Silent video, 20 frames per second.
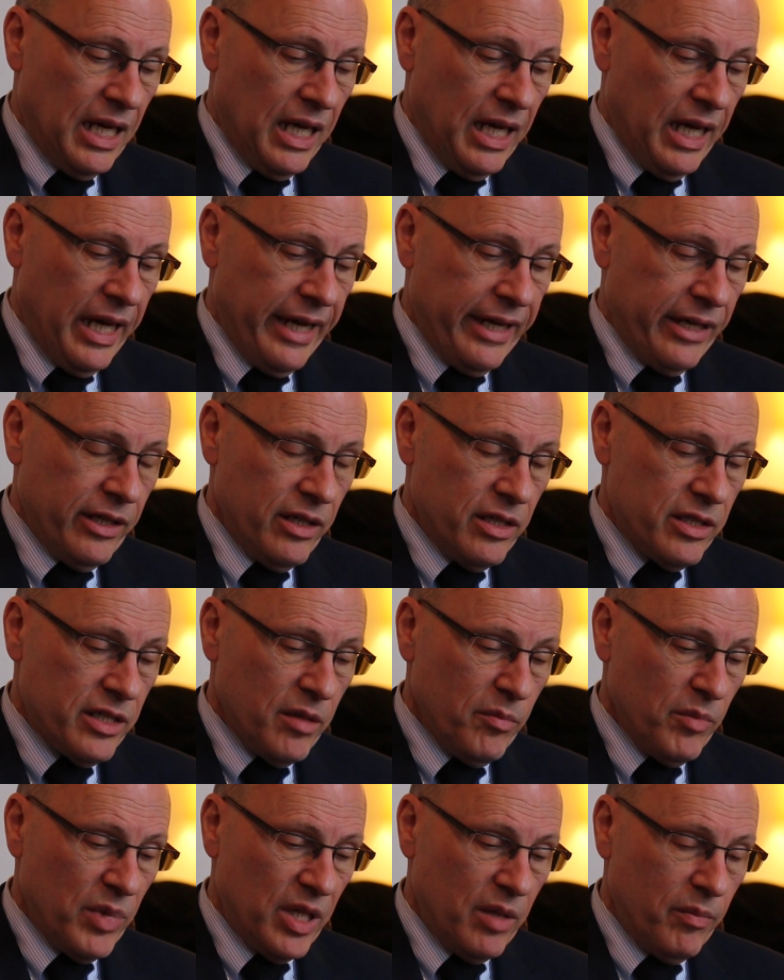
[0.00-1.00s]
And
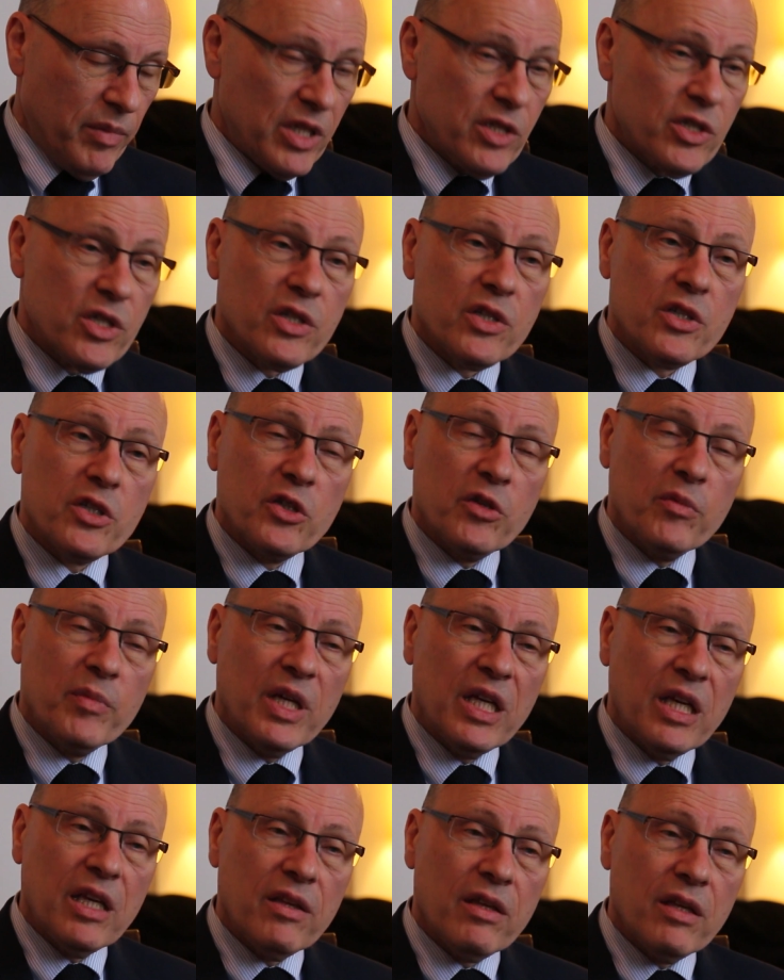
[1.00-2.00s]
somebody mentioned to
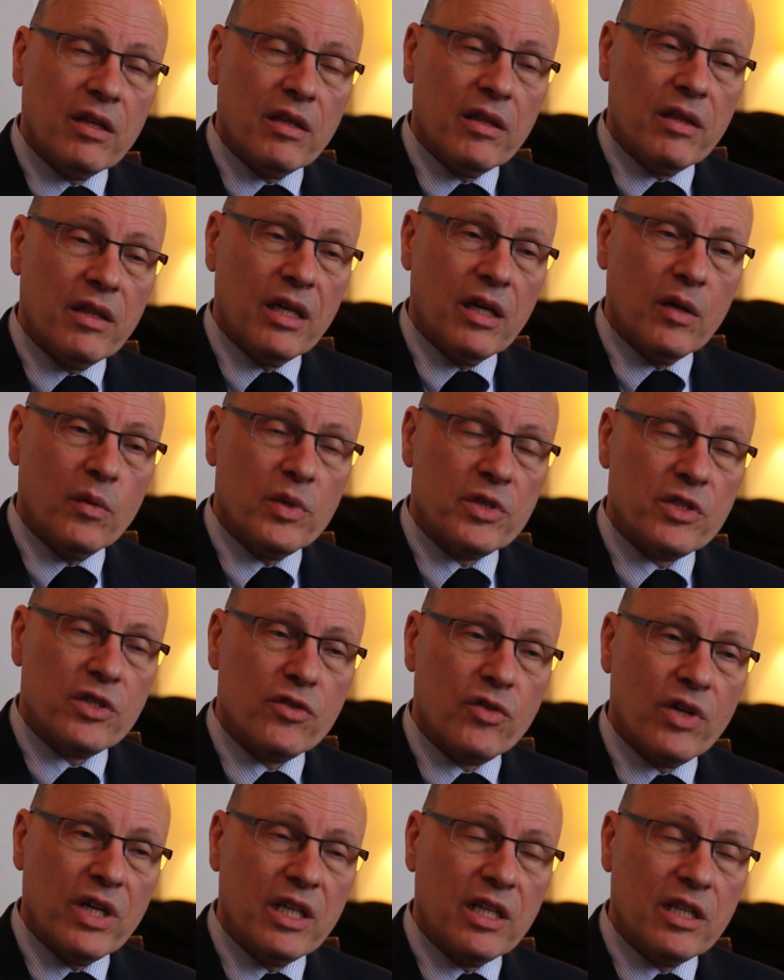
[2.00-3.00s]
me that there was a
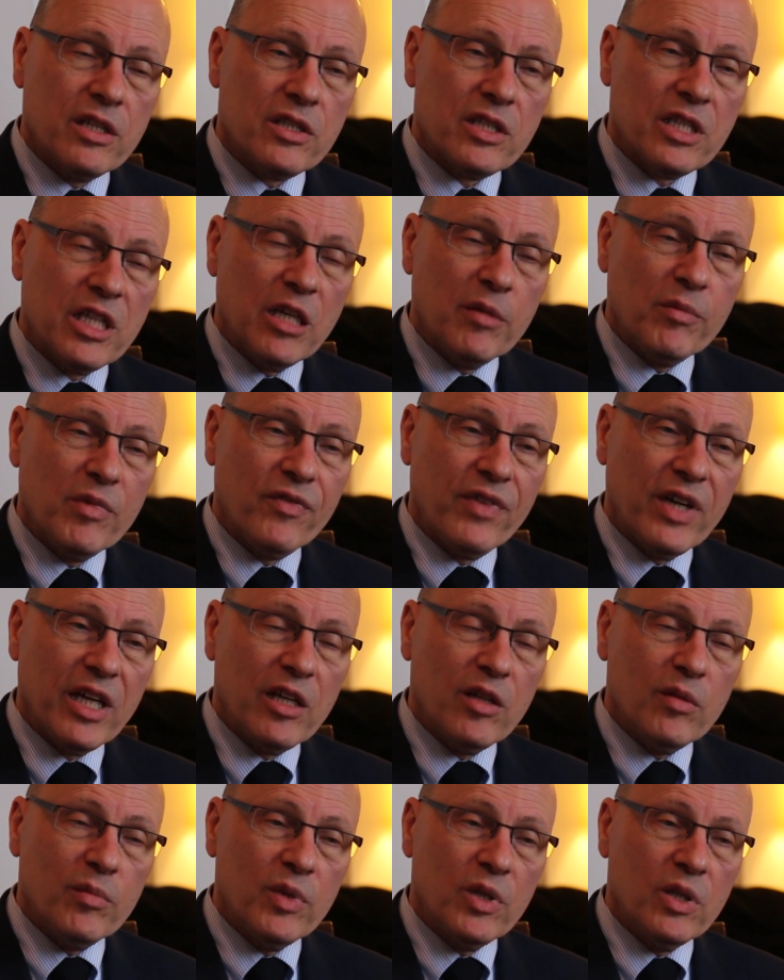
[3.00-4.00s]
training scheme
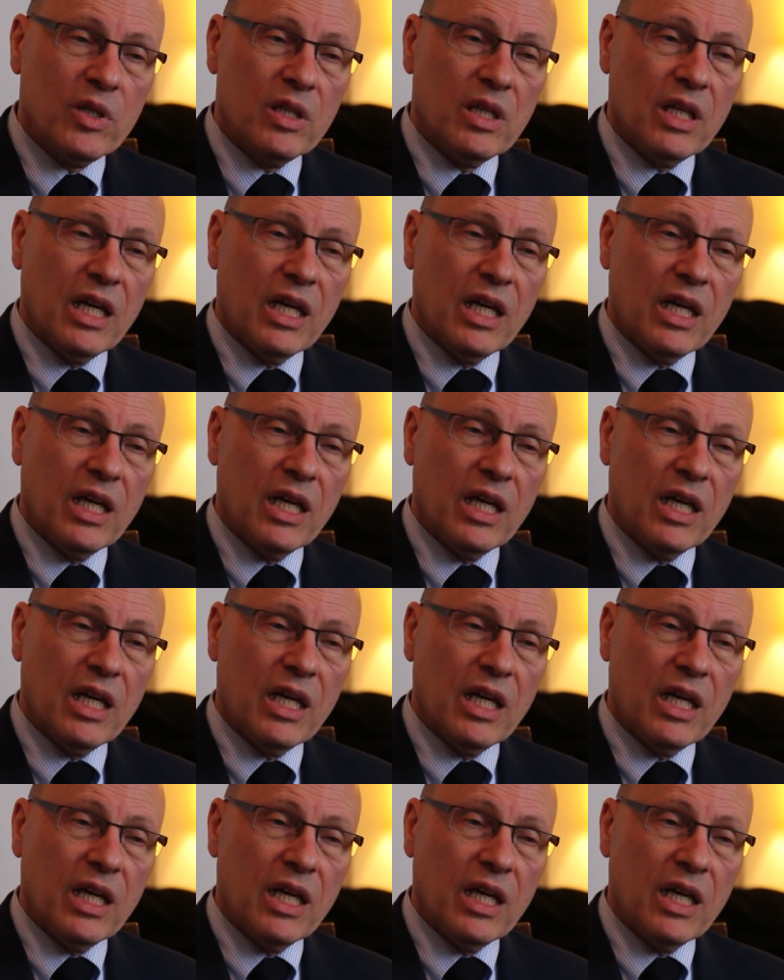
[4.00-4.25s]
available